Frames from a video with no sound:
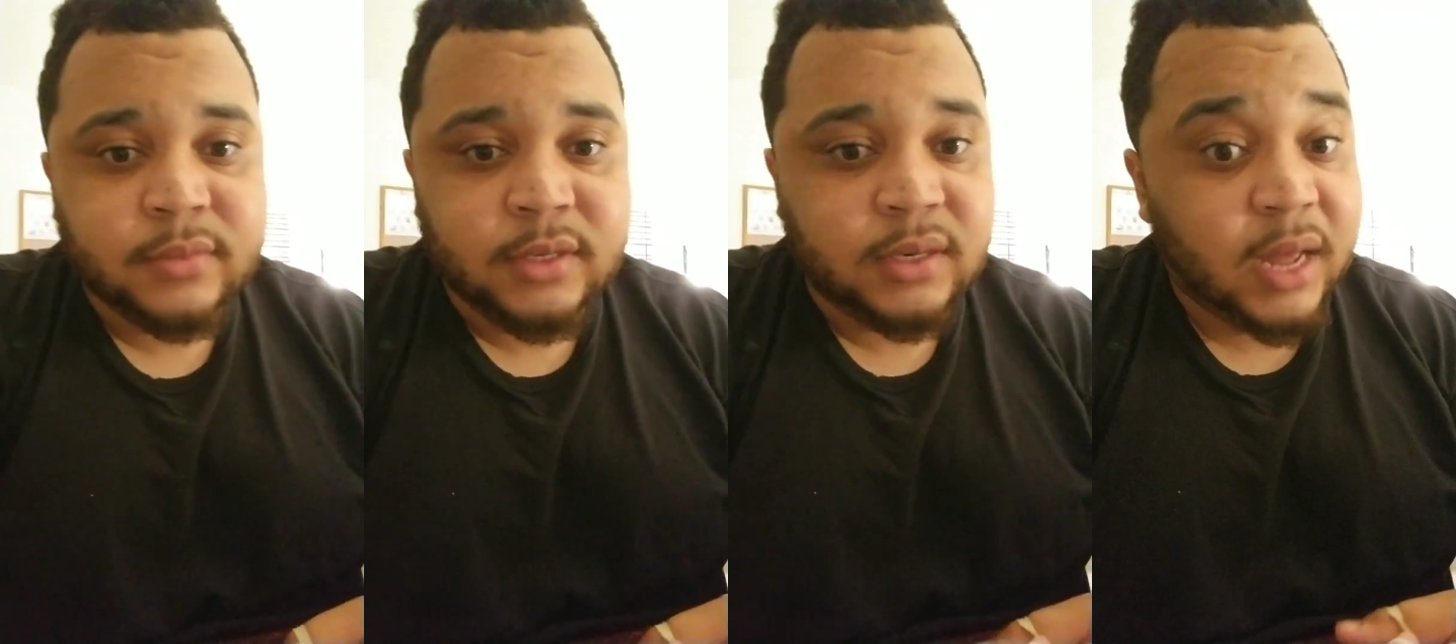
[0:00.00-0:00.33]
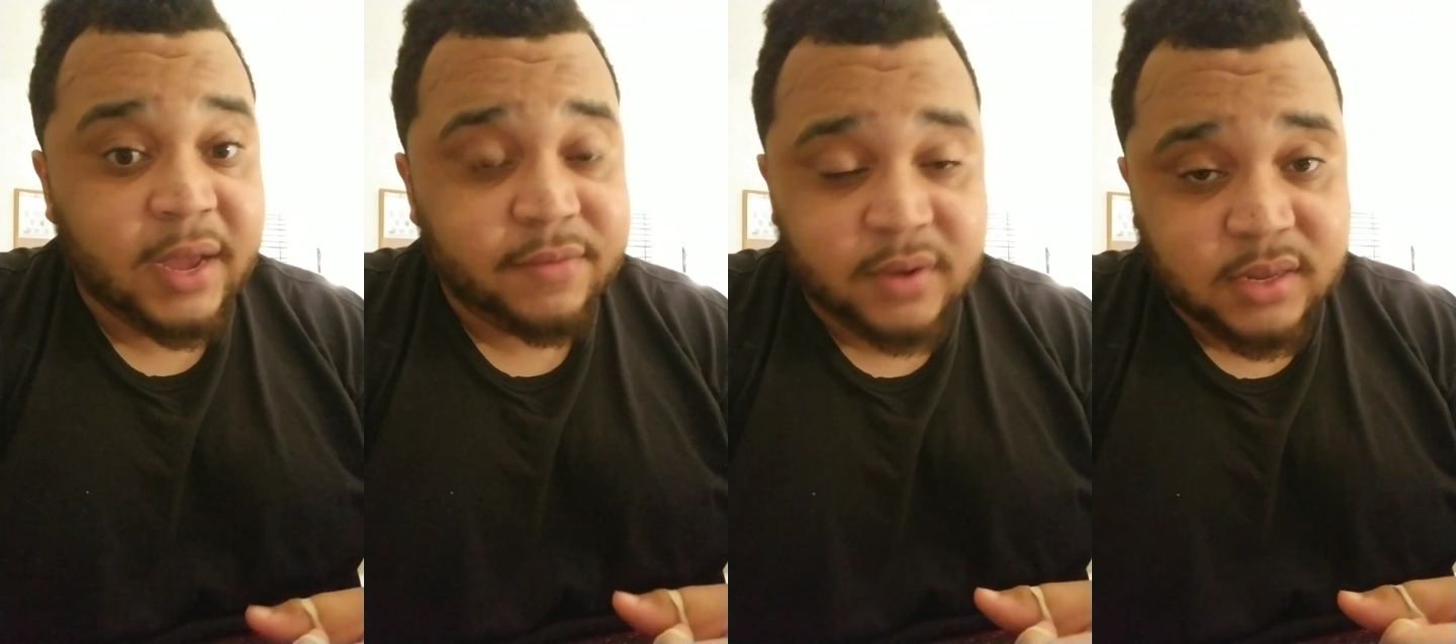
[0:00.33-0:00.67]

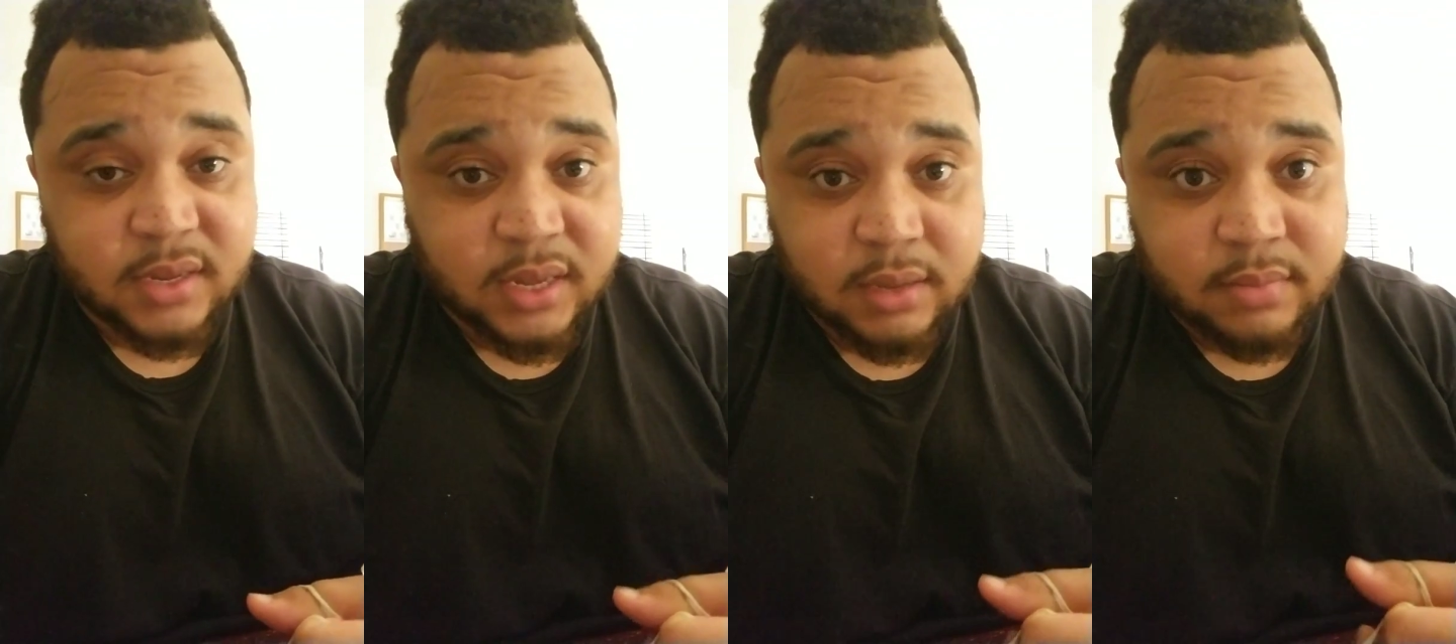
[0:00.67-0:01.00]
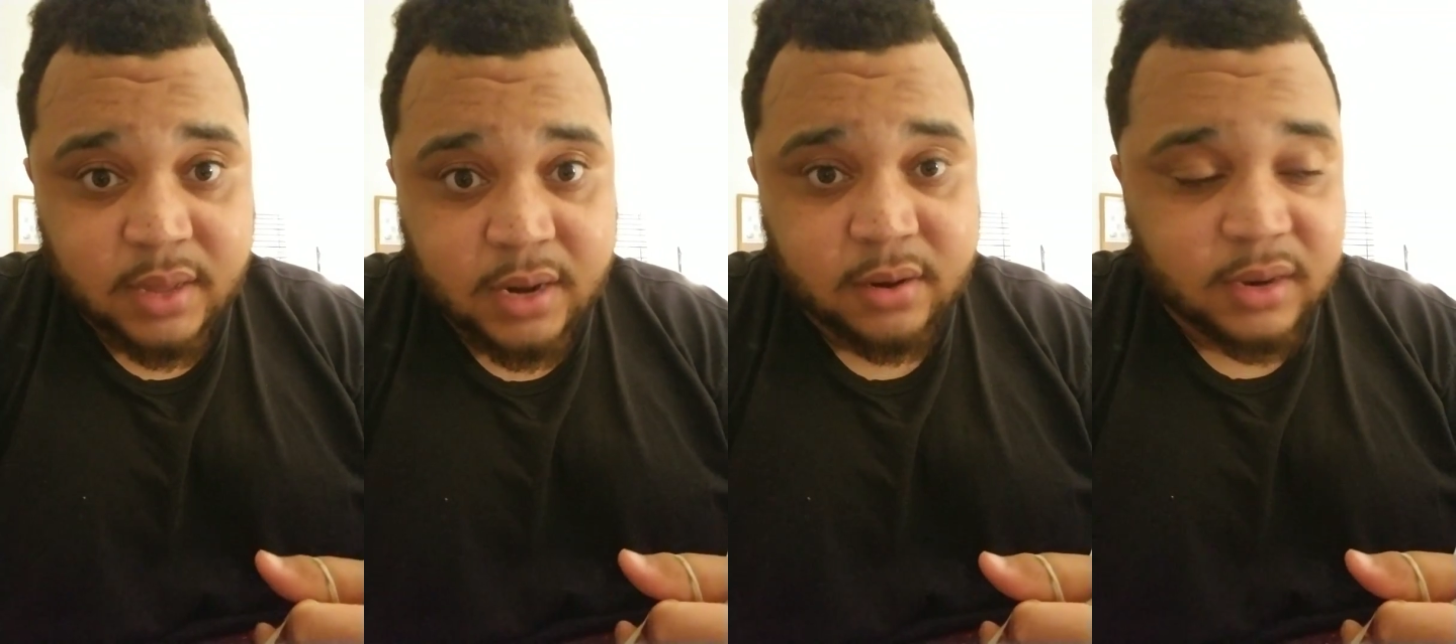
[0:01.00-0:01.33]
Life doesn't get
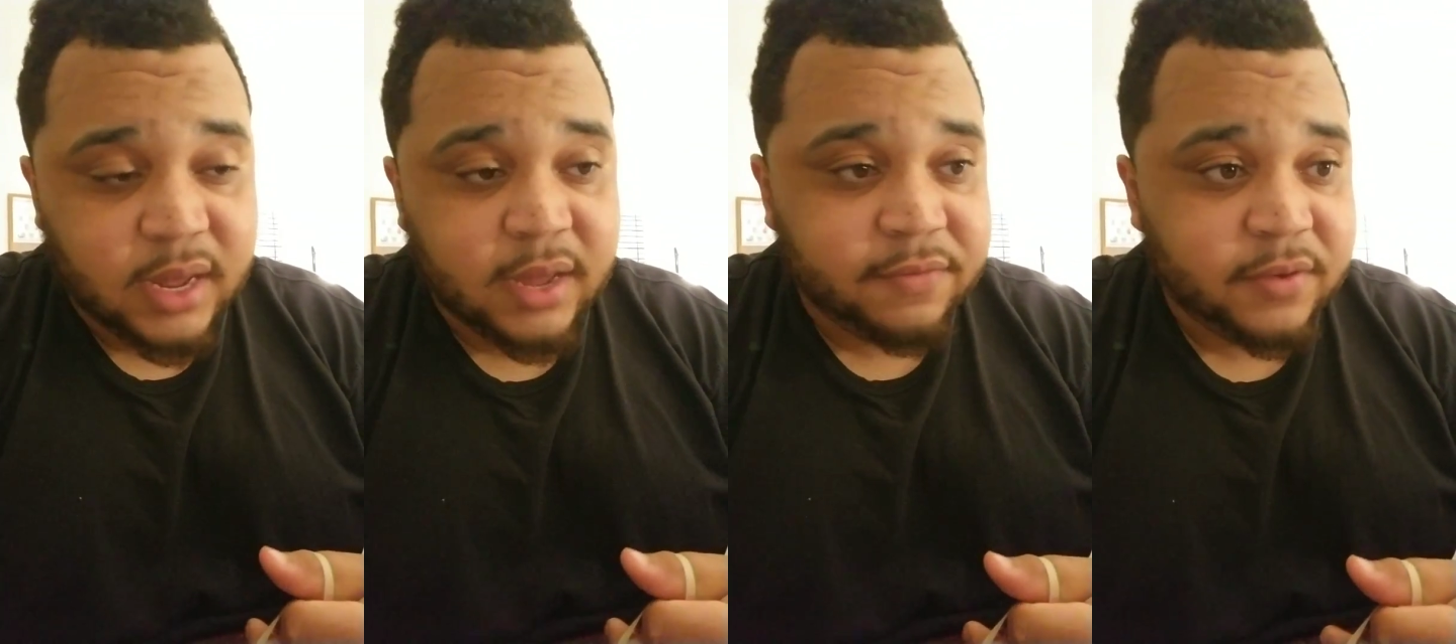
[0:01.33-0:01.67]
better. Life